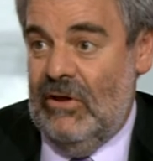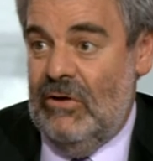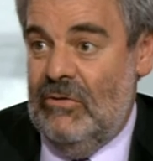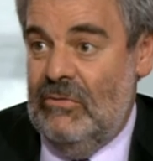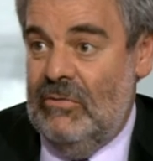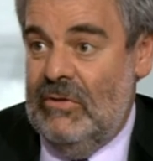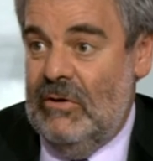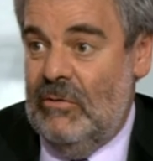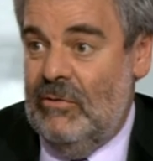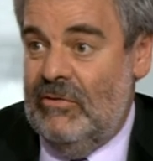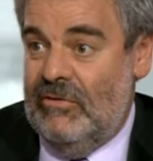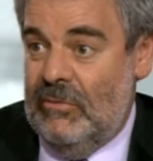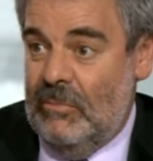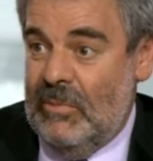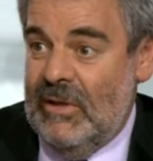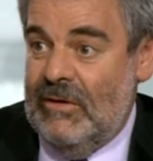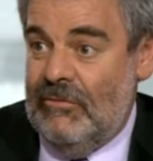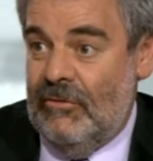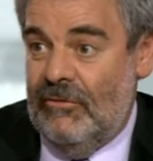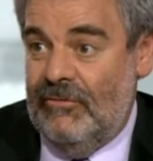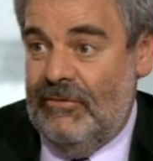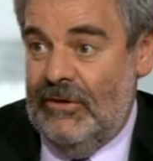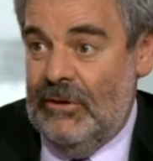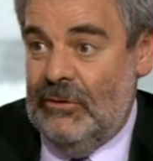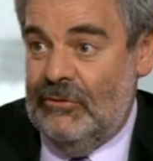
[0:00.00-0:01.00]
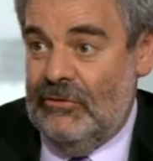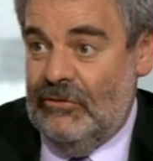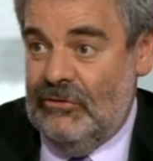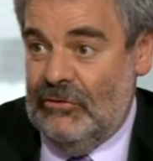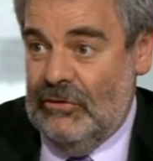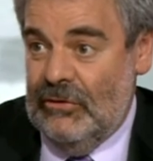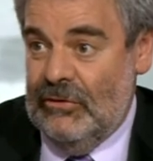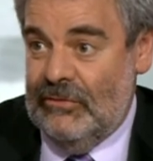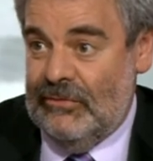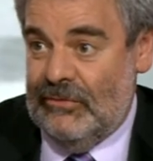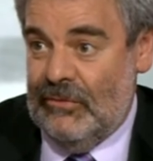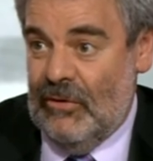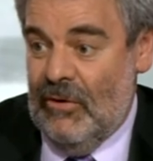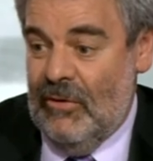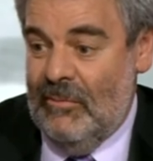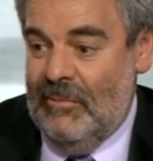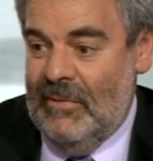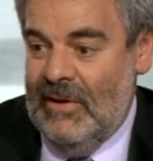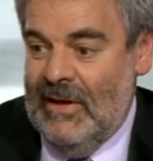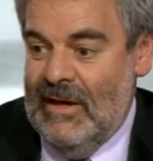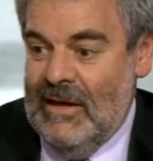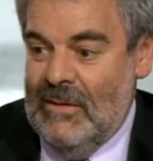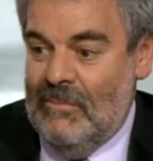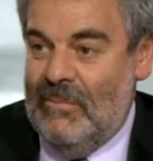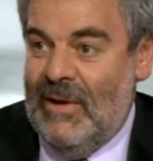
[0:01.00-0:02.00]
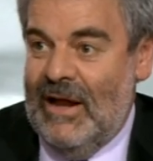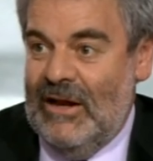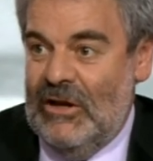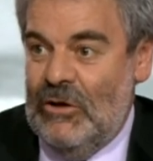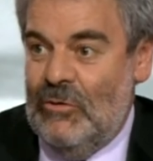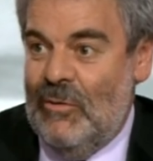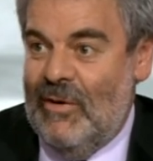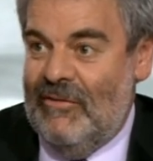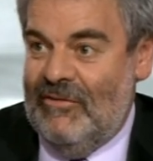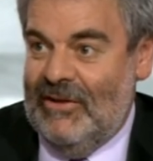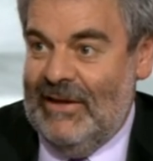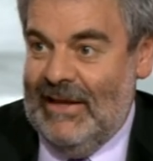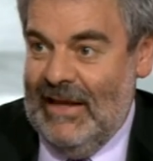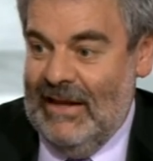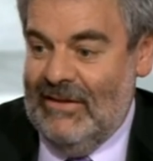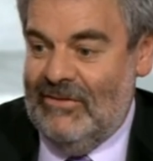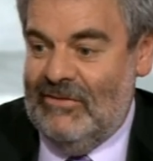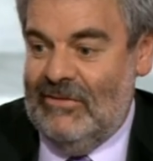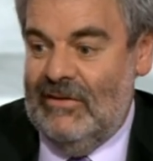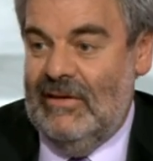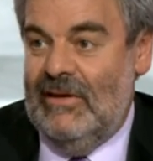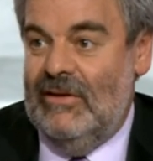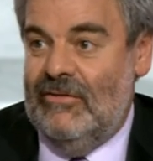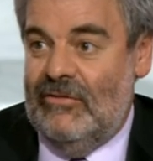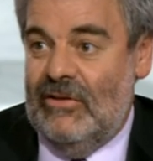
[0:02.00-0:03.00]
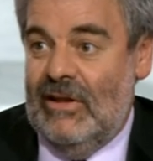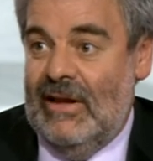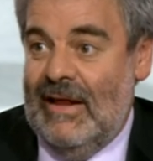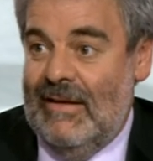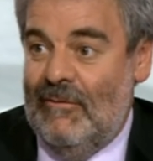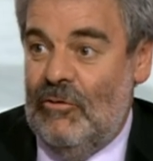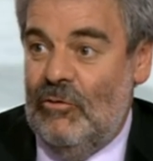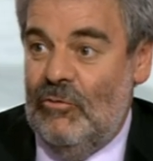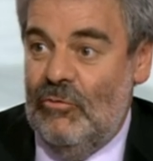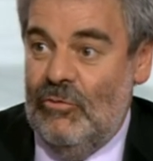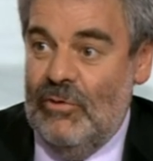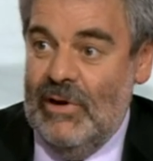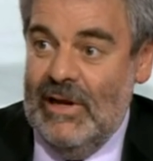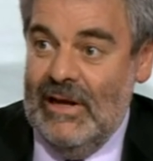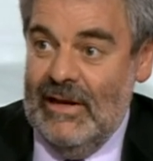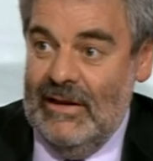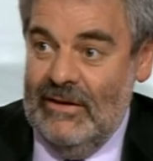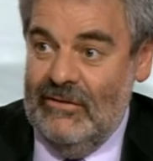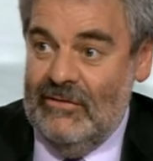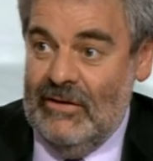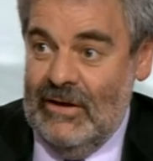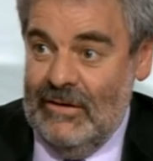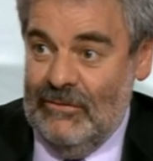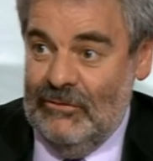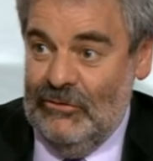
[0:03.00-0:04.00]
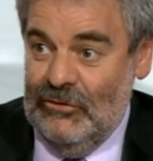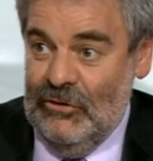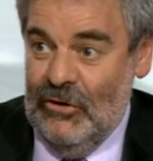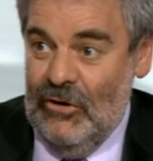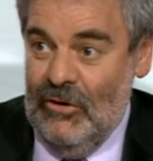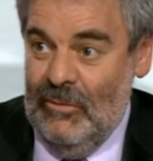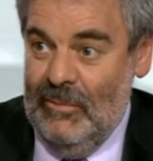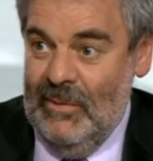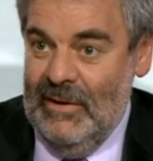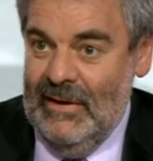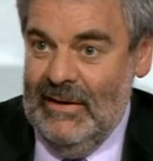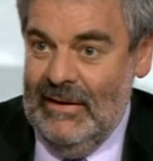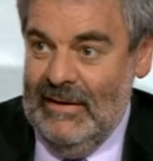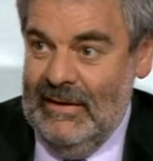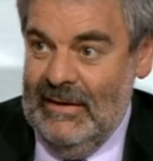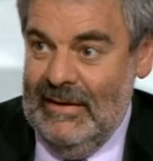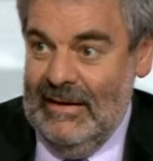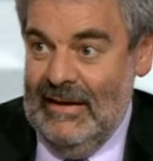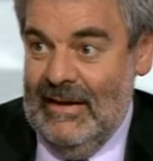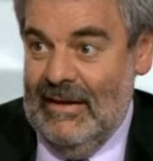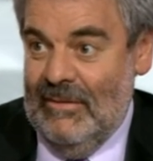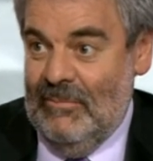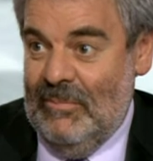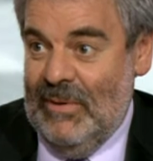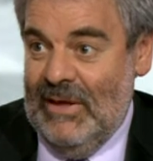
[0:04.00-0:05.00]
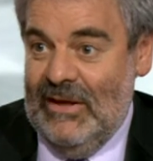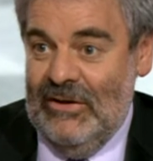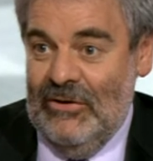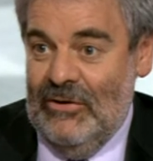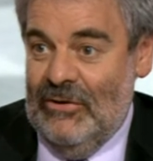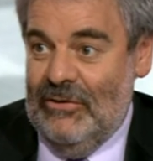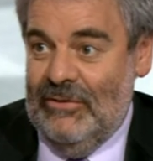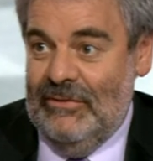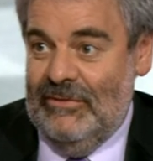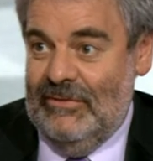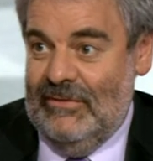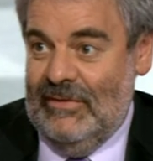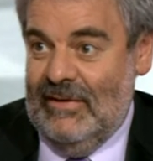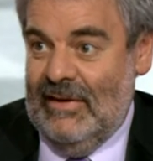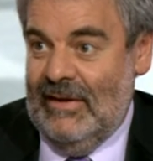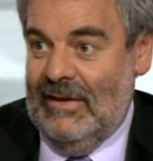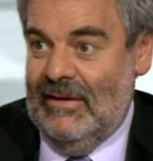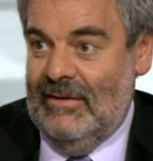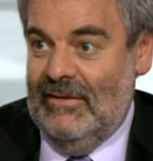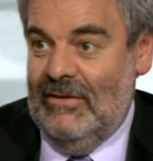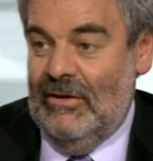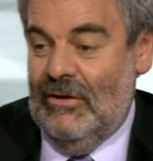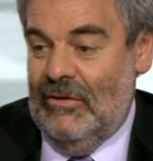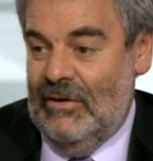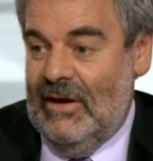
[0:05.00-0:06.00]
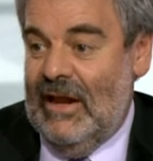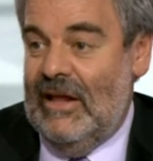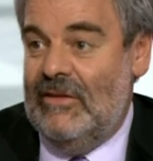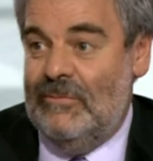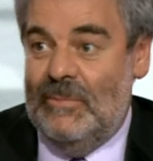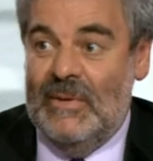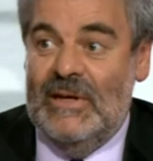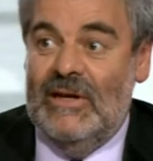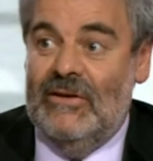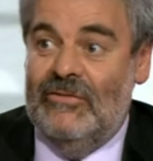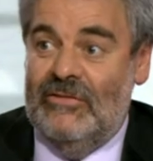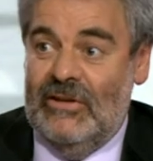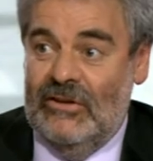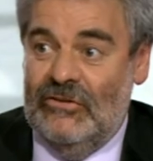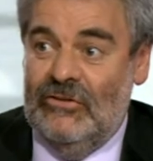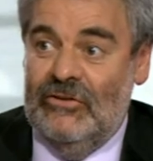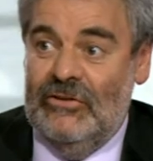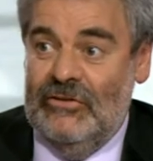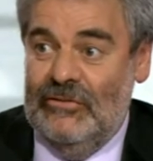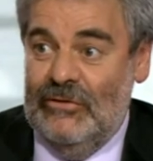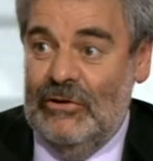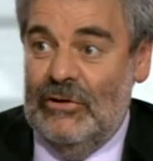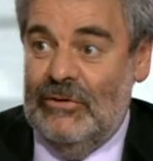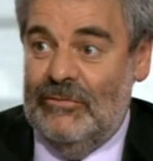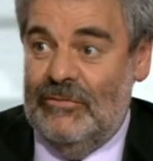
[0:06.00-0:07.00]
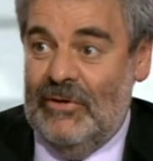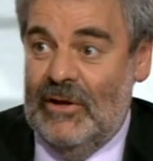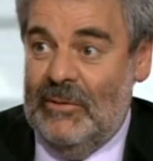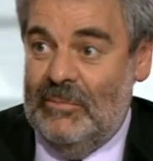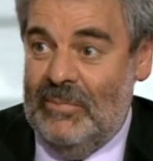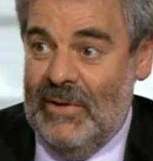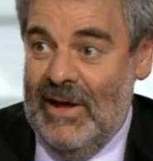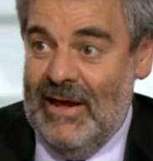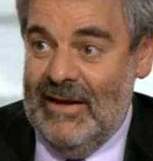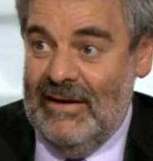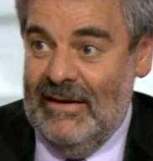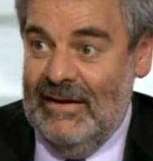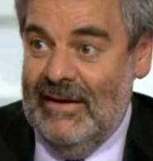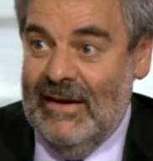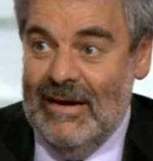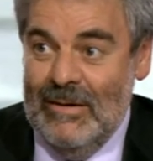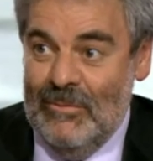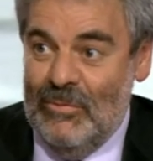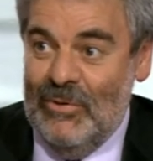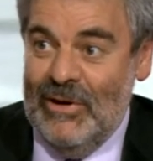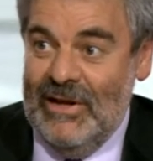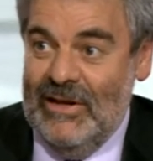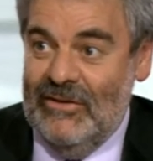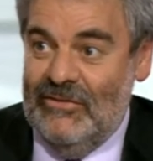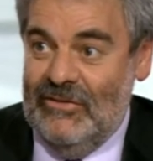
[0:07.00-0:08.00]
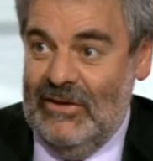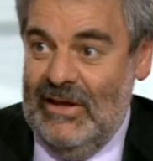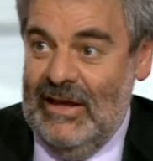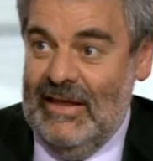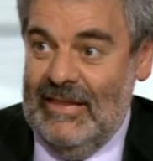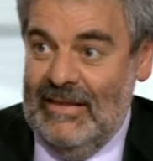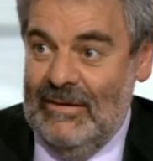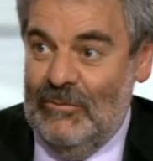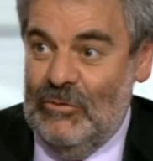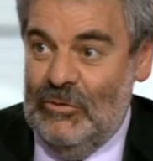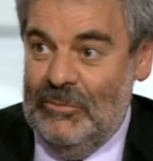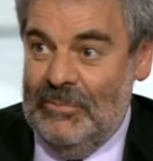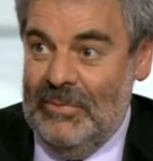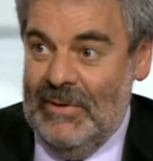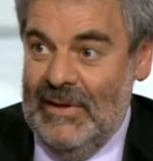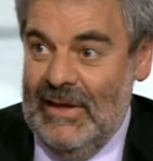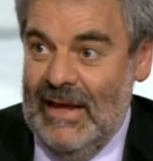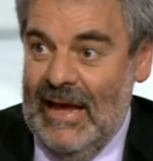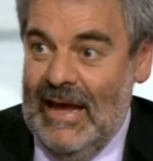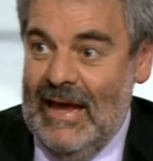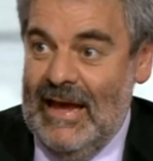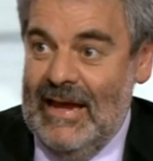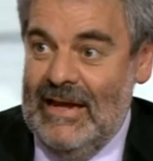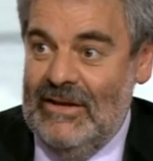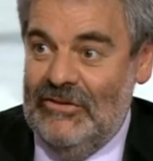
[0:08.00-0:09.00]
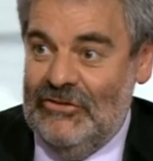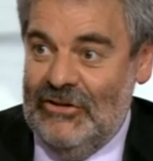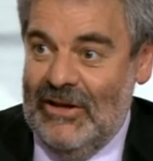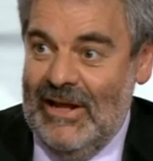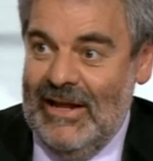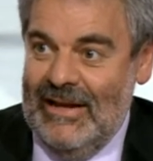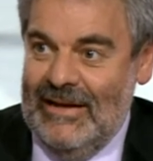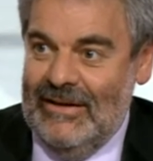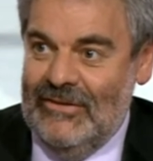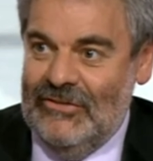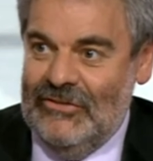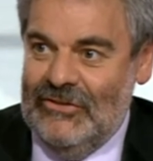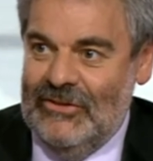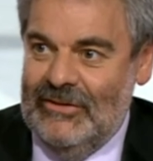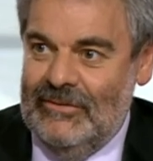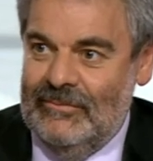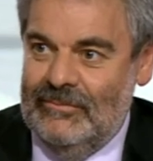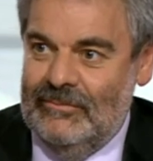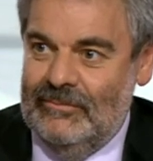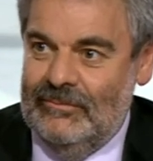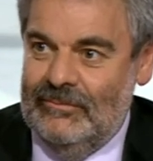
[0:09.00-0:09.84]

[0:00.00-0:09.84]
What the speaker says: So there is a bit of a field to choose from, but whoever gets it is going to have a really tough job because you know, it has been such a disunified party. Bringing it together will be a challenge.